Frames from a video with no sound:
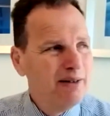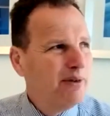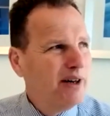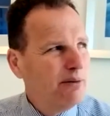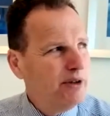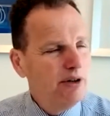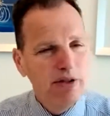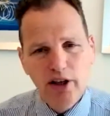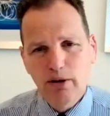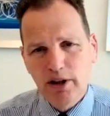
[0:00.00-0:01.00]
Well, when you
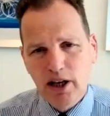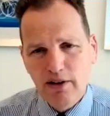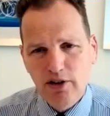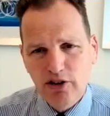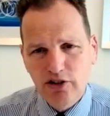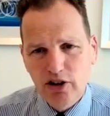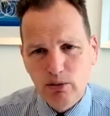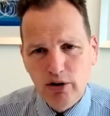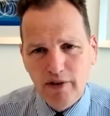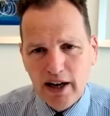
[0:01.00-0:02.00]
think about the efficacy and the
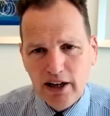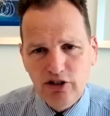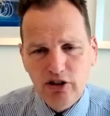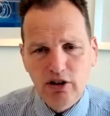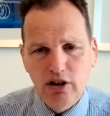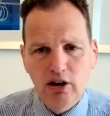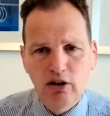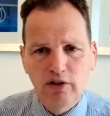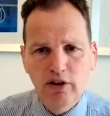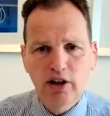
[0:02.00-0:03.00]
mode of action
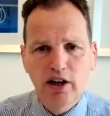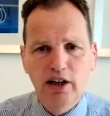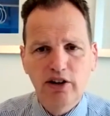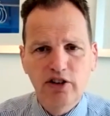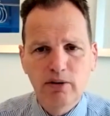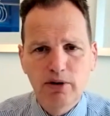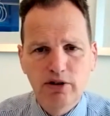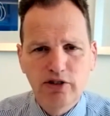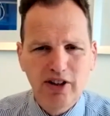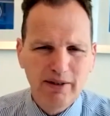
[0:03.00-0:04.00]
of other kinase
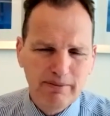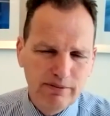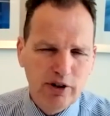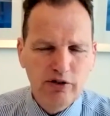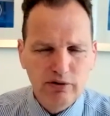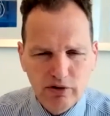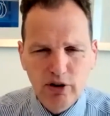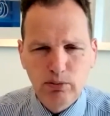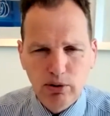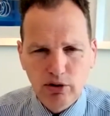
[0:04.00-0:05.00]
inhibitors, that doesn't
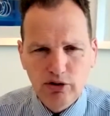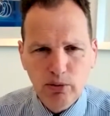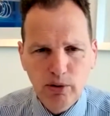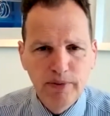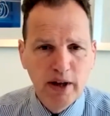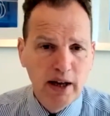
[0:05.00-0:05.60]
feel plausible.